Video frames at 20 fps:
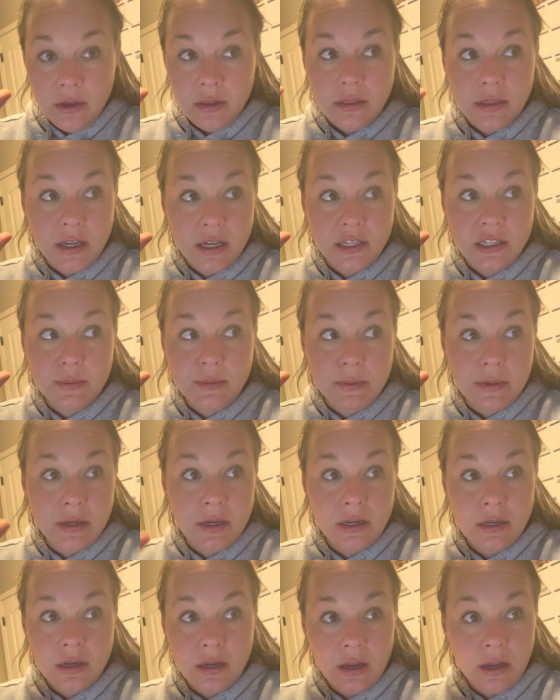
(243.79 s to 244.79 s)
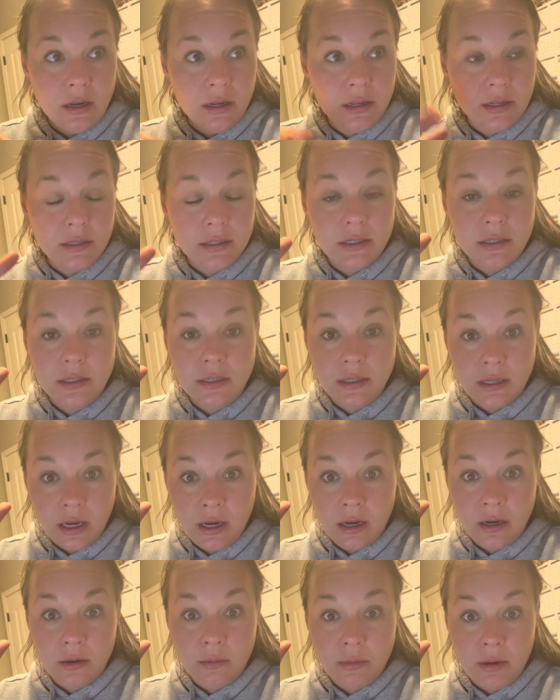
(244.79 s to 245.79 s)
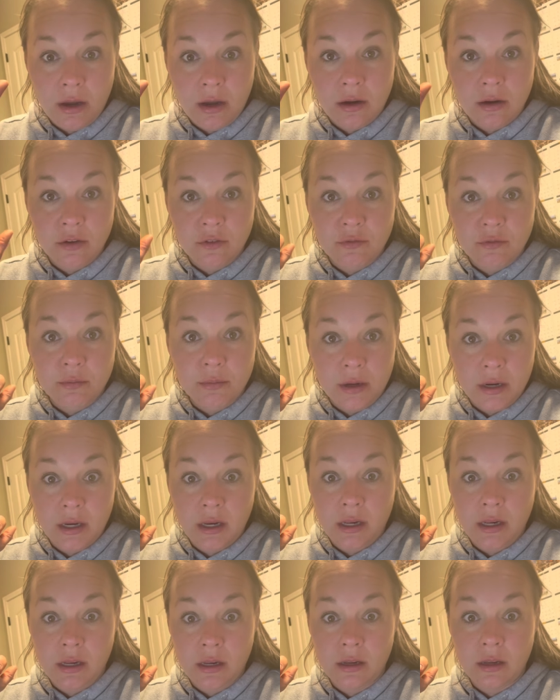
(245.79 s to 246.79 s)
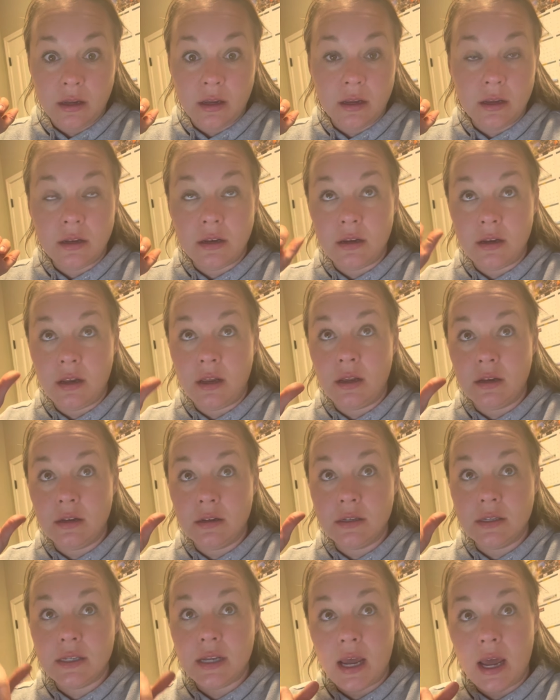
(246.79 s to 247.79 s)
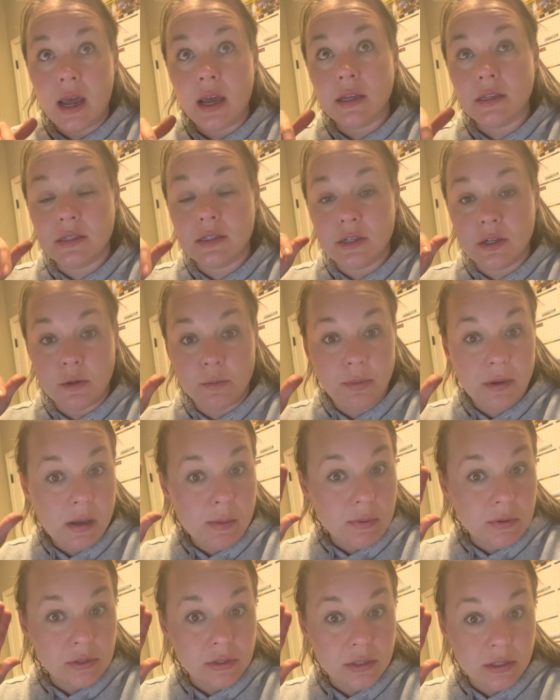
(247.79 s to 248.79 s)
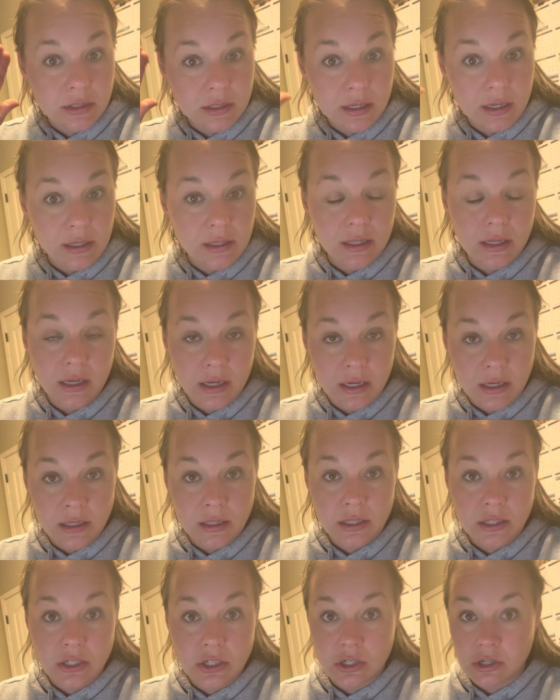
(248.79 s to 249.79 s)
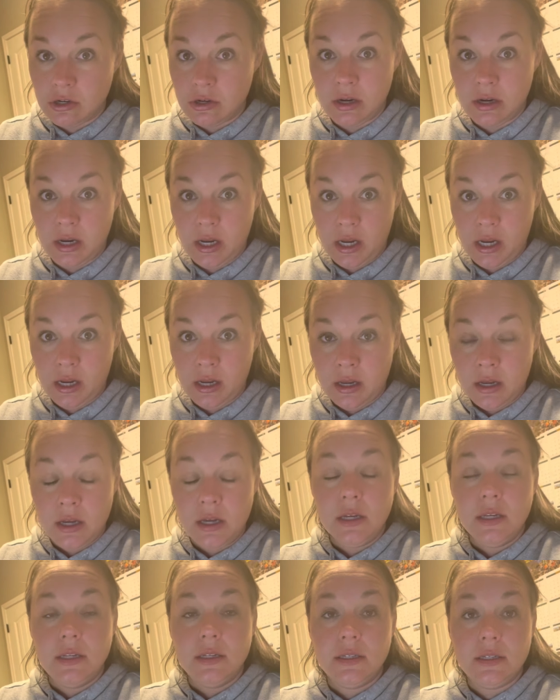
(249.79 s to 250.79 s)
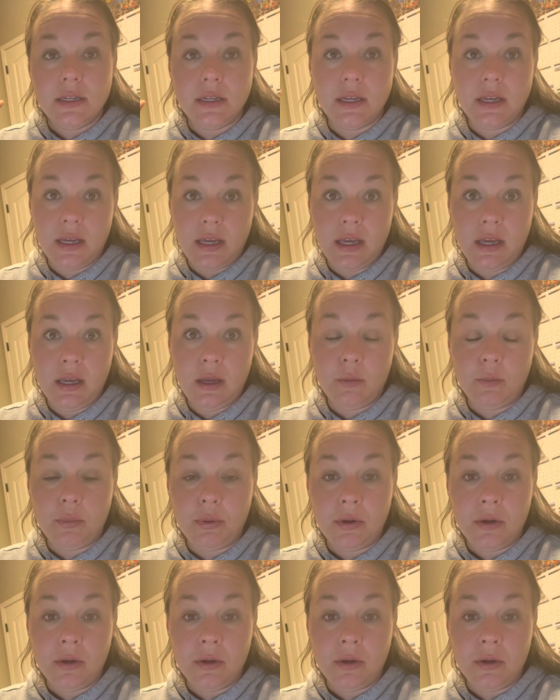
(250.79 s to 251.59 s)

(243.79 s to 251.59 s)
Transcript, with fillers: they spend an insane amount of money and and tax their people to like the nth degree to keep